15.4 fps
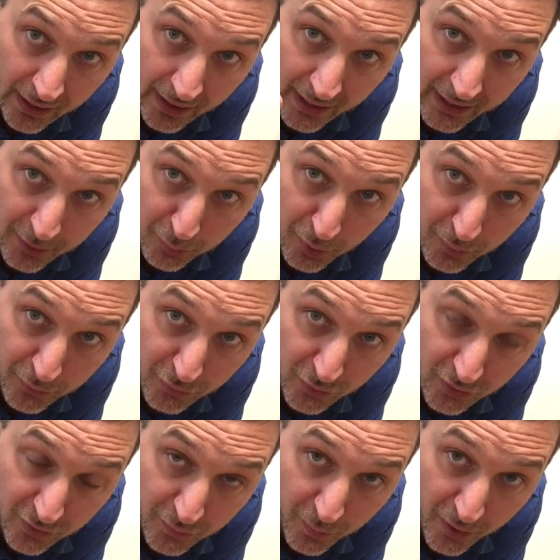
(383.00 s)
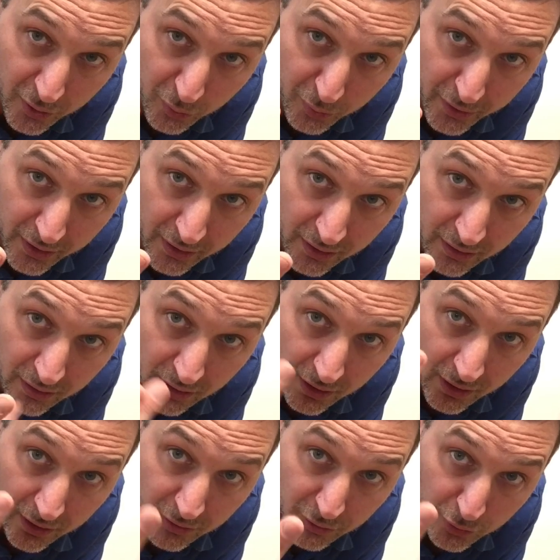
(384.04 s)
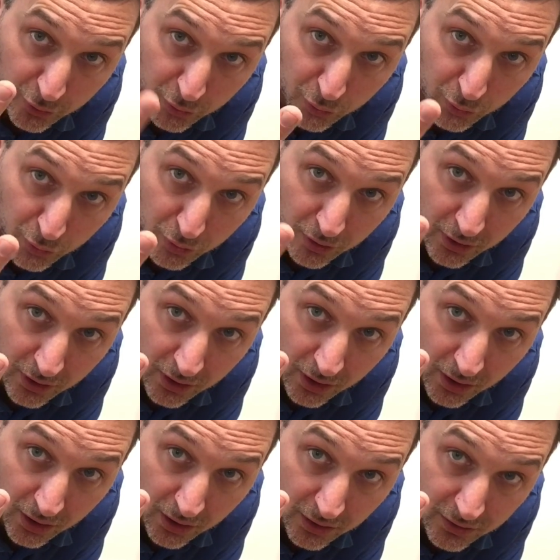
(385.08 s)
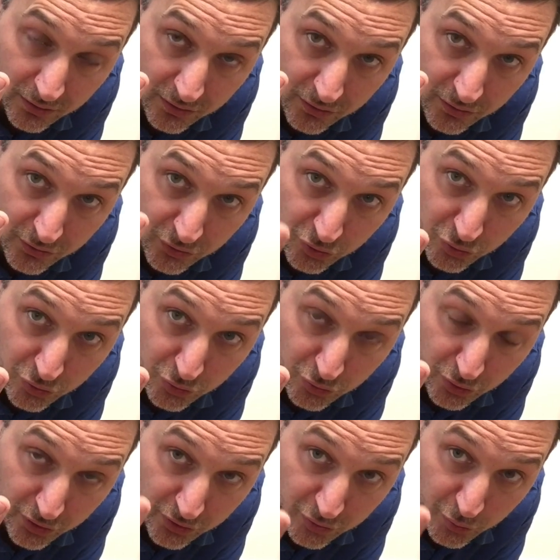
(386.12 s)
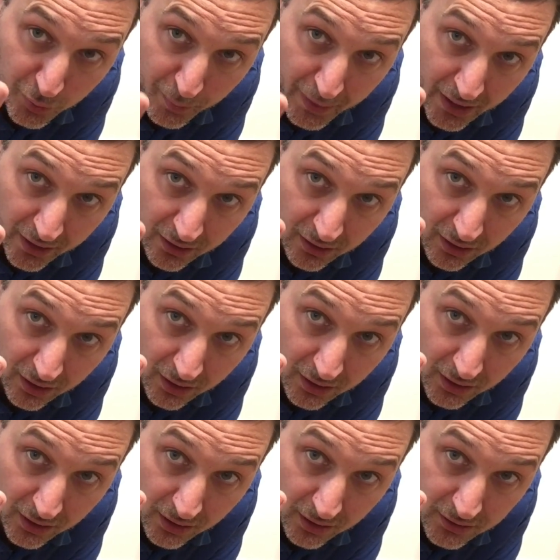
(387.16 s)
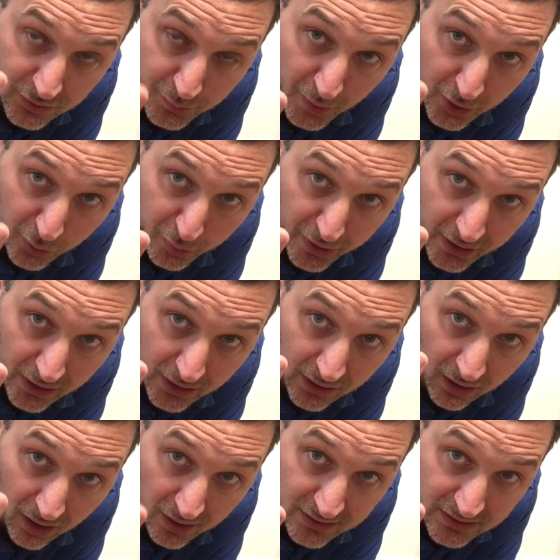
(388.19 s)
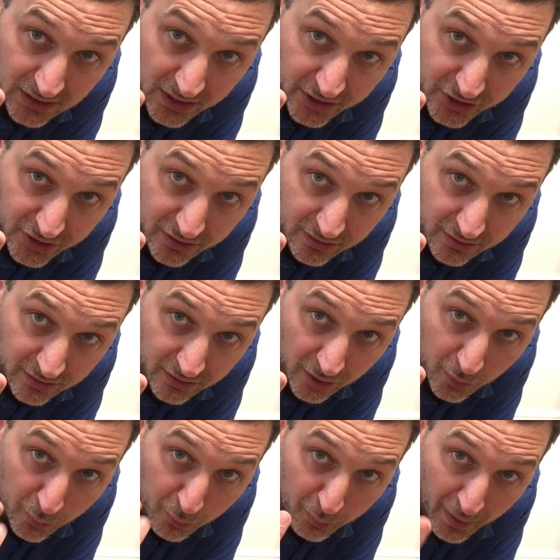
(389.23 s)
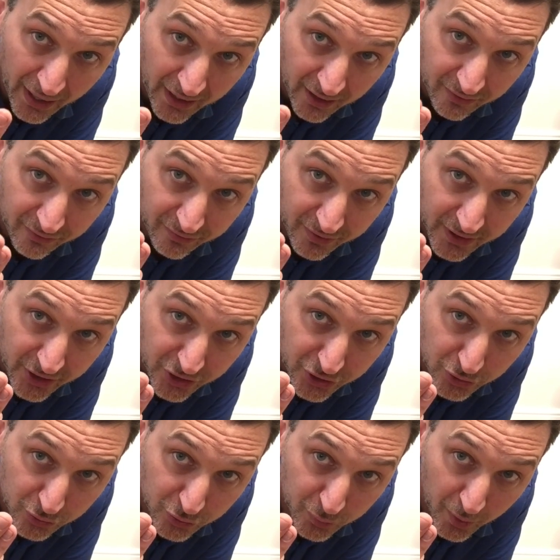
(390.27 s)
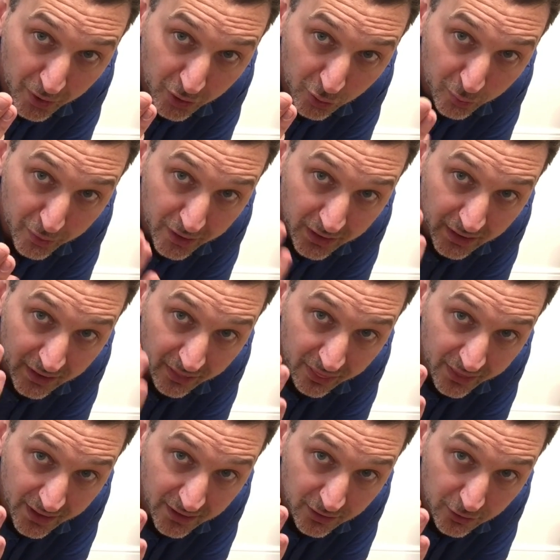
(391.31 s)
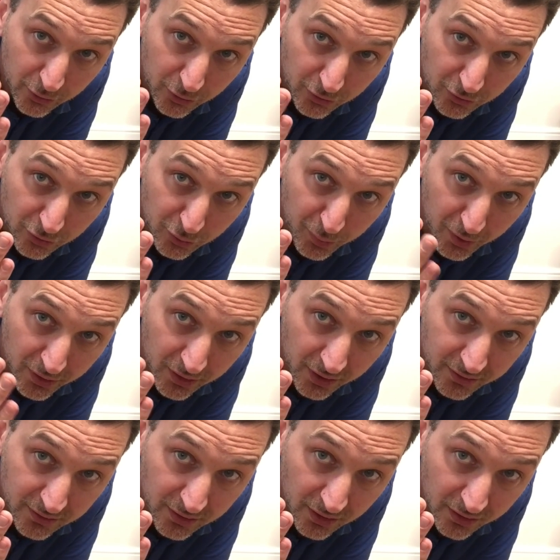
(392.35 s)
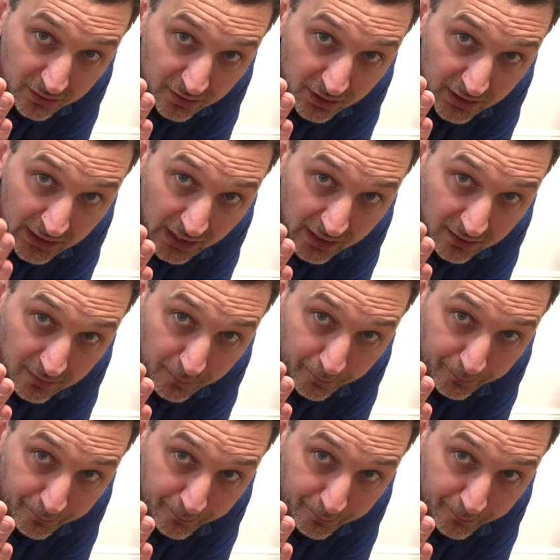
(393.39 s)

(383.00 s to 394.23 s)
Any problems with the spinal breathing, do your Superman spinal breathing isolations, go back, finish your spinal breathing, then do the Supine 1990 at the end.